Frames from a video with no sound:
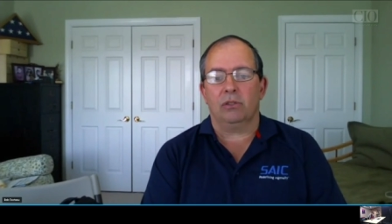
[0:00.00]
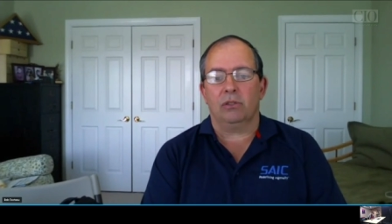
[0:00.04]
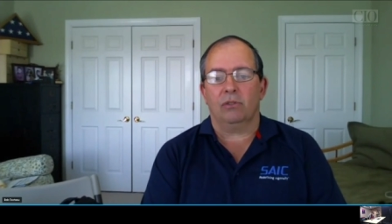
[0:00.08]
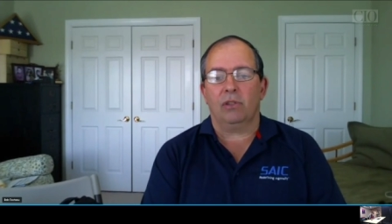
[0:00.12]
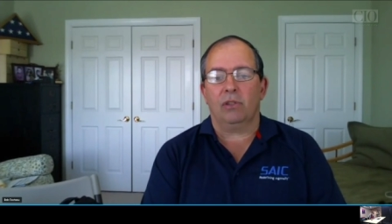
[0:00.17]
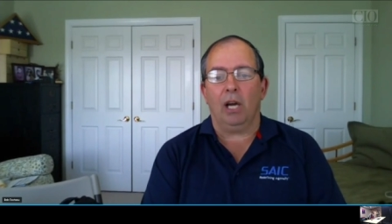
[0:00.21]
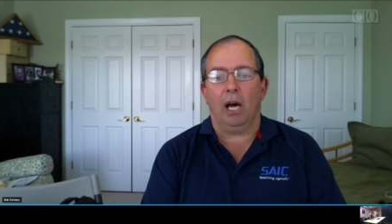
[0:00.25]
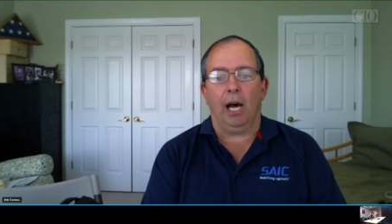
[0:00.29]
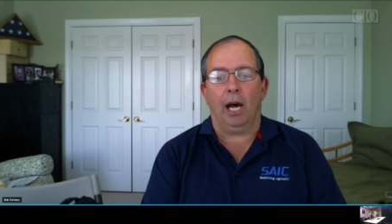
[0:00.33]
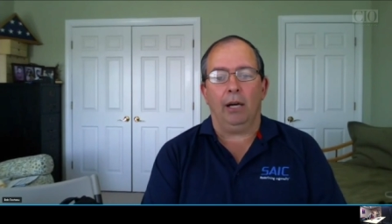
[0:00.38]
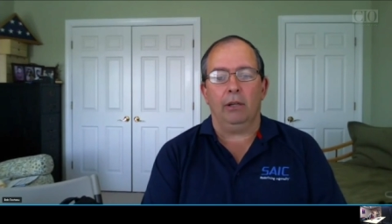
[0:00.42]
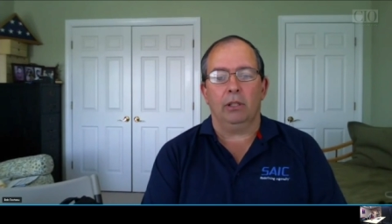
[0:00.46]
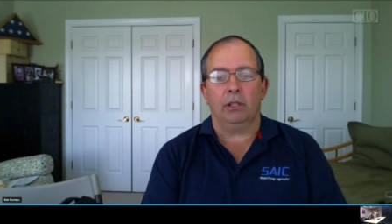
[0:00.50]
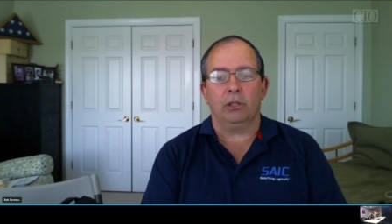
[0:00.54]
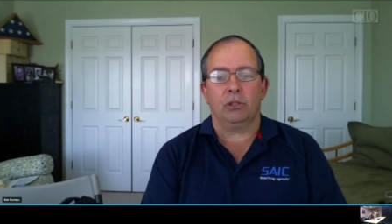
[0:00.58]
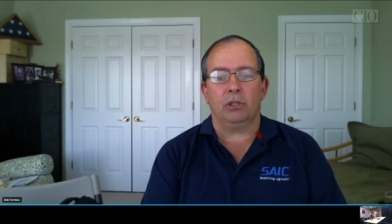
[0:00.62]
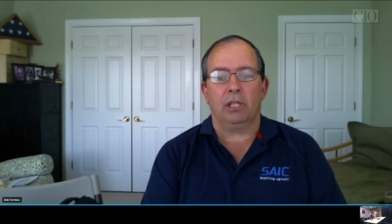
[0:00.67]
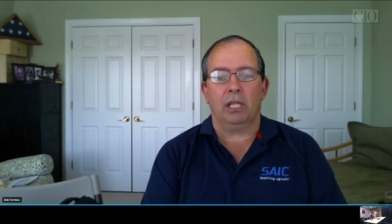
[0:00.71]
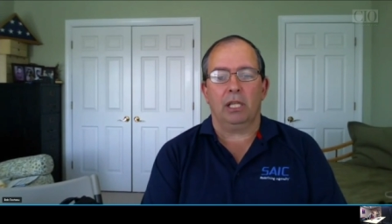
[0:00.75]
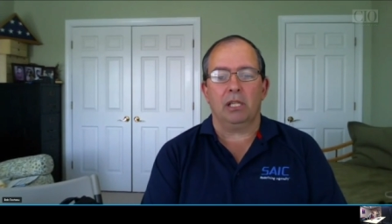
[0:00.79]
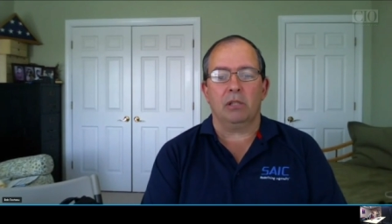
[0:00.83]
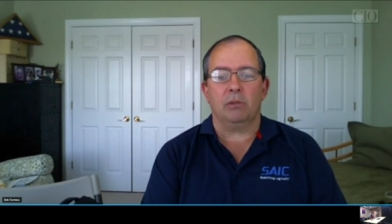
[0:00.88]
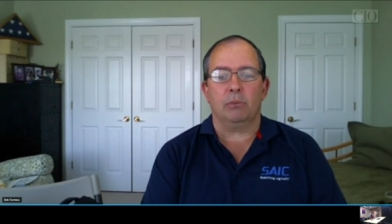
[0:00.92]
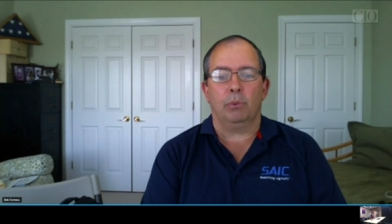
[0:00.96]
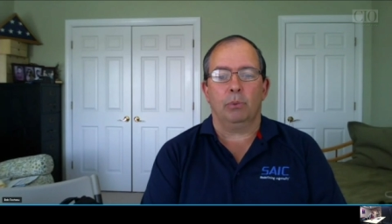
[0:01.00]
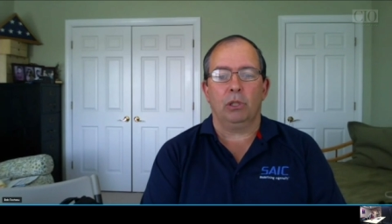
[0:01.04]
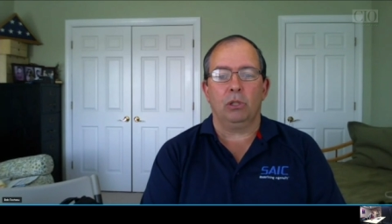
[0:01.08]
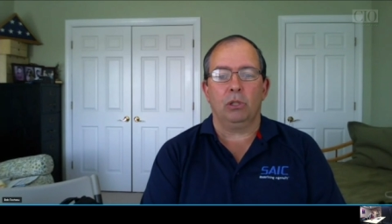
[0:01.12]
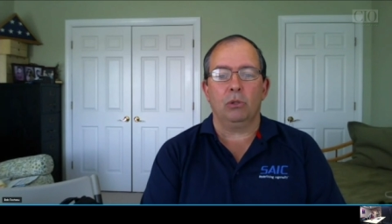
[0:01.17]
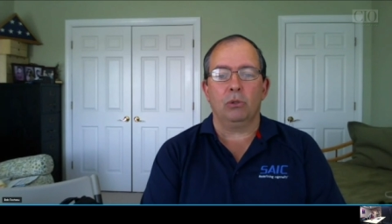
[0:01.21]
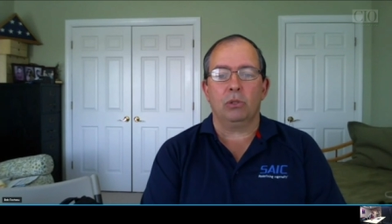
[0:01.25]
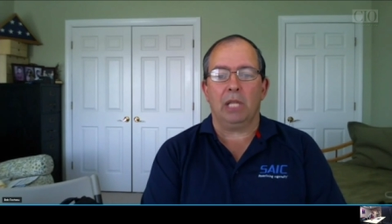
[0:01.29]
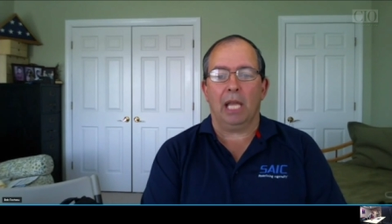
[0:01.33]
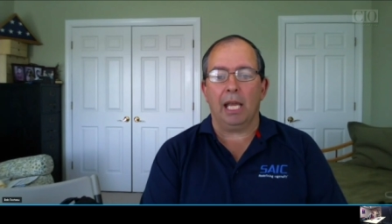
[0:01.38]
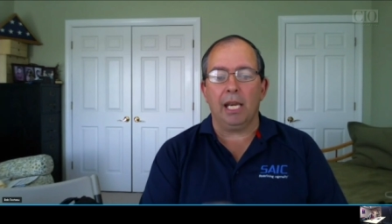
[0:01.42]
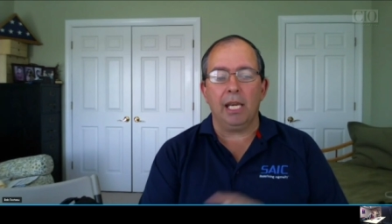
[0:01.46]
of college that has
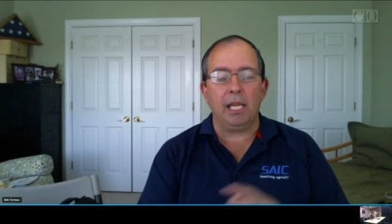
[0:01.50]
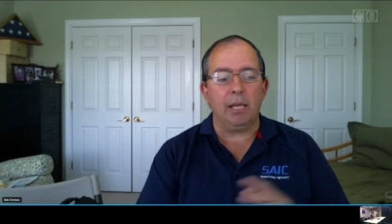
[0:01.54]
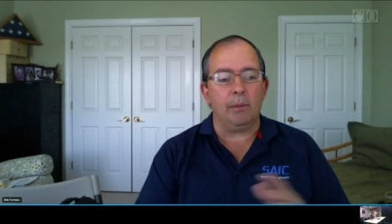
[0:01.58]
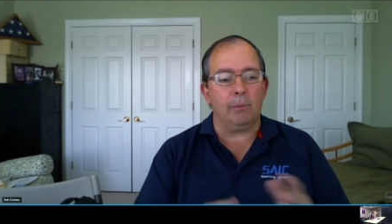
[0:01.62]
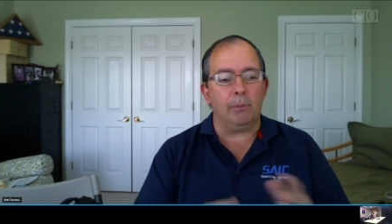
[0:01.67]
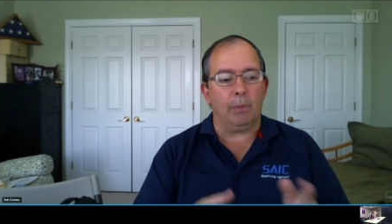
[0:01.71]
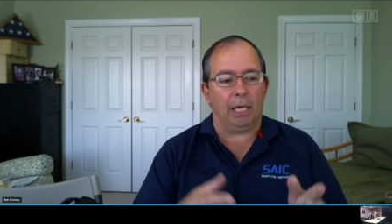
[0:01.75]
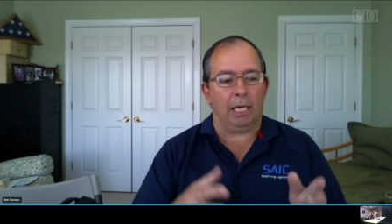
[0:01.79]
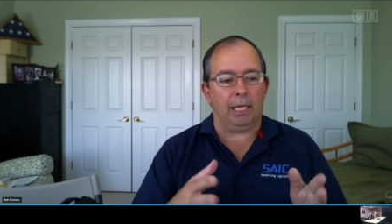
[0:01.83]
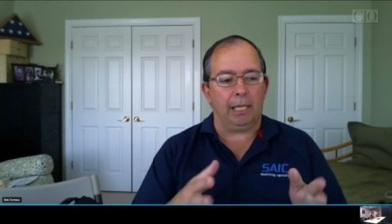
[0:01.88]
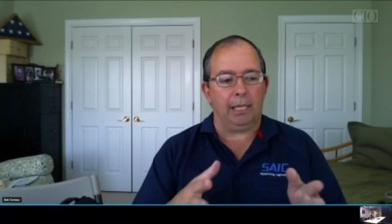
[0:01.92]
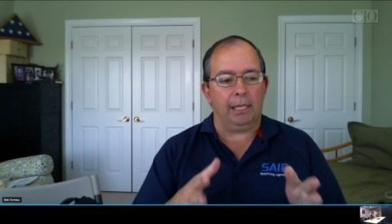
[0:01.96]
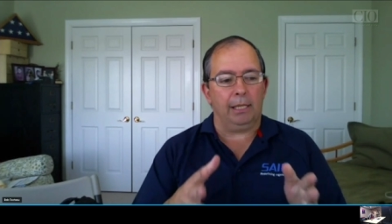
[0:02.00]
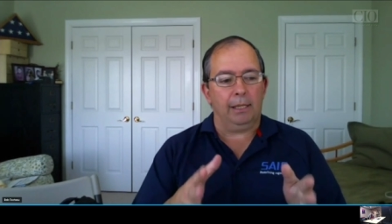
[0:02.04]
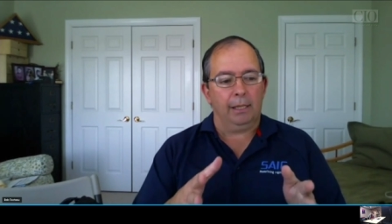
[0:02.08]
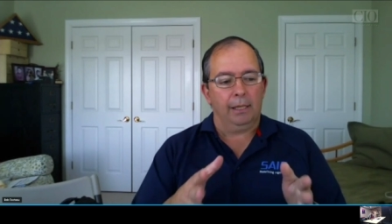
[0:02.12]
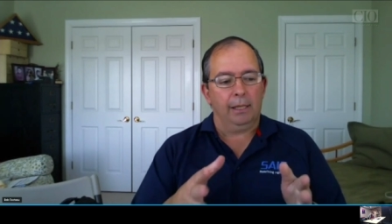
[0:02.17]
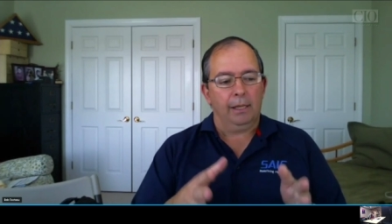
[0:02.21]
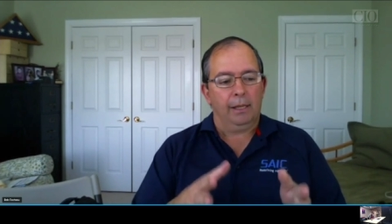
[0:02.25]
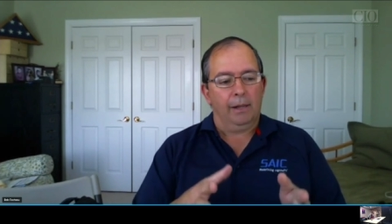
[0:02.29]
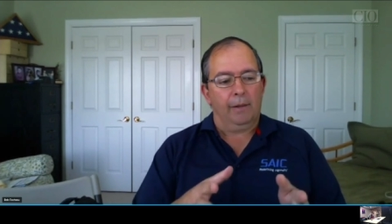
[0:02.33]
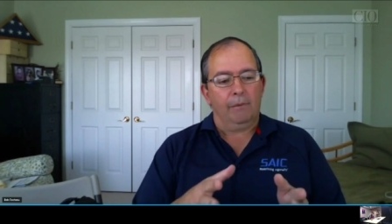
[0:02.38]
produced anybody